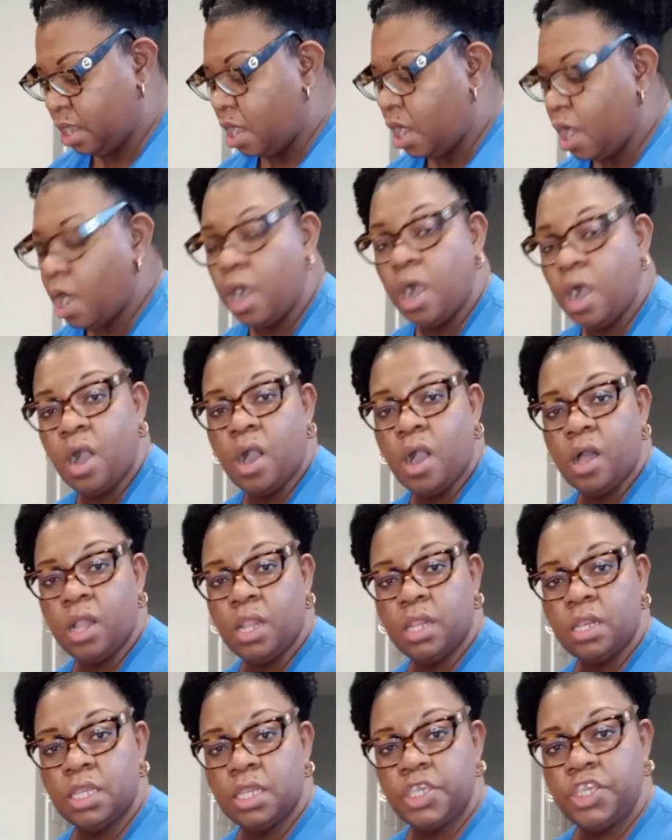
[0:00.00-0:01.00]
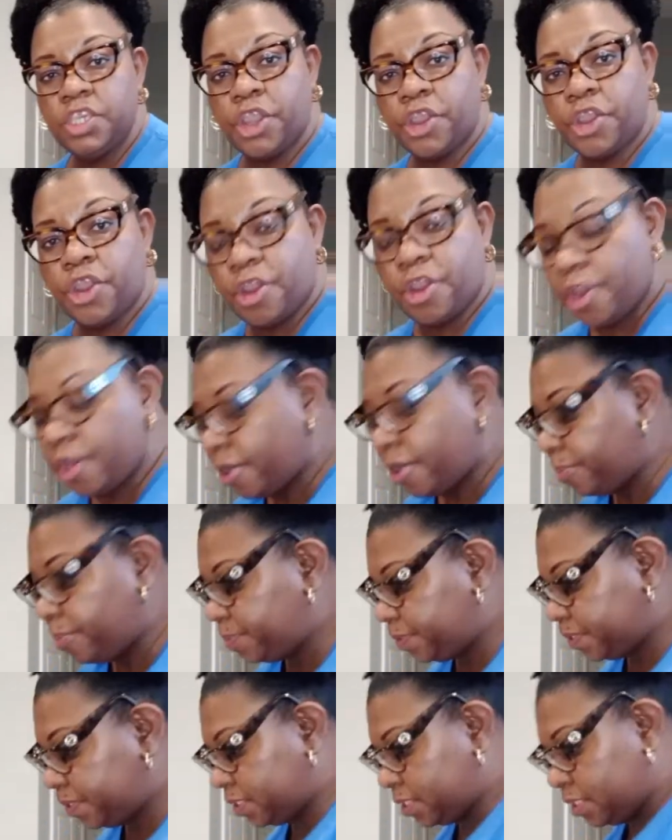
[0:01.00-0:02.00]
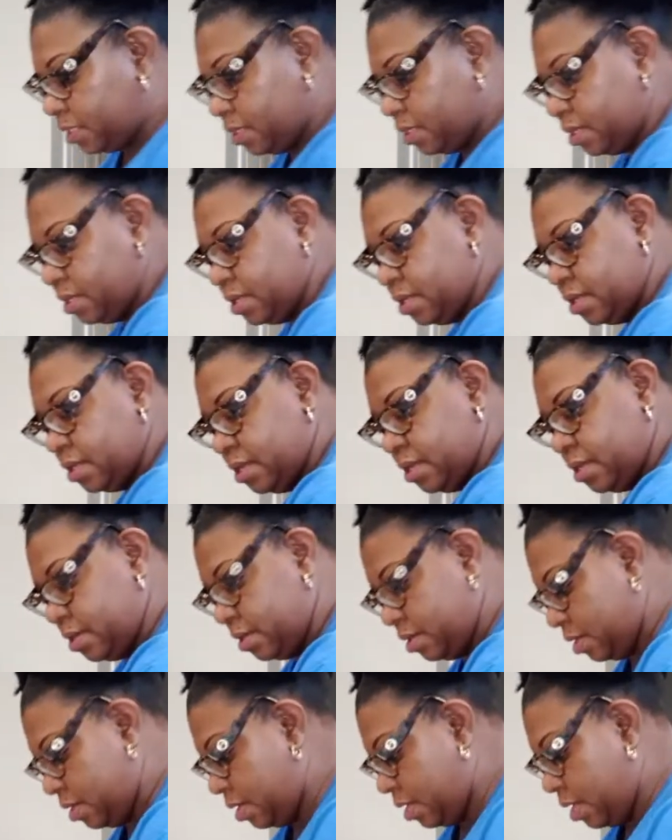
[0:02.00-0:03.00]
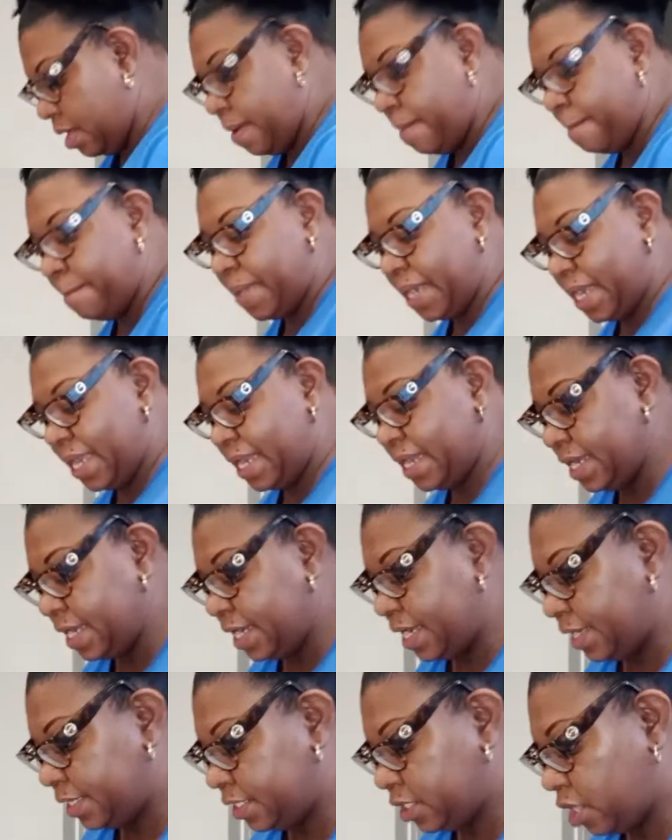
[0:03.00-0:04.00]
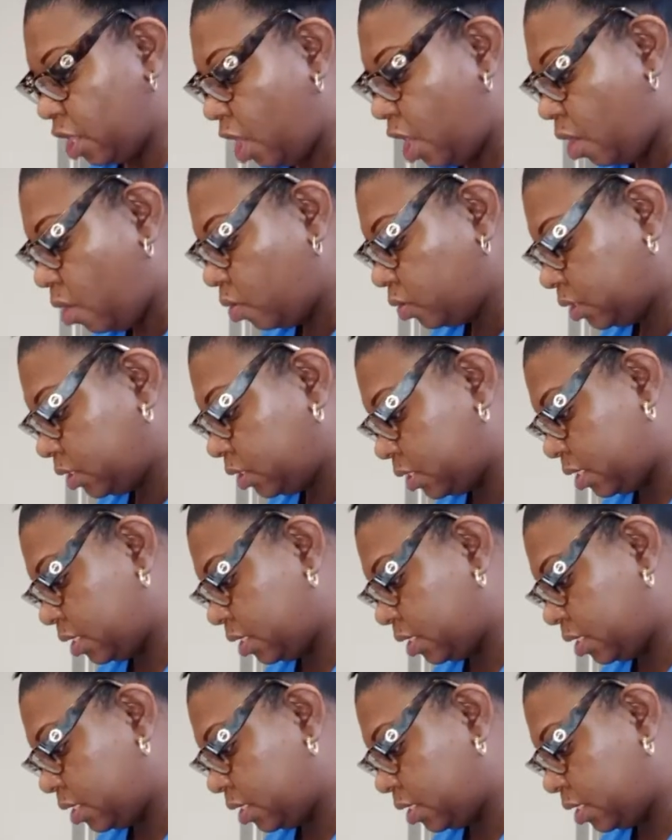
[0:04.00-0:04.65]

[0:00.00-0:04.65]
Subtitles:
all your herbs, blending it out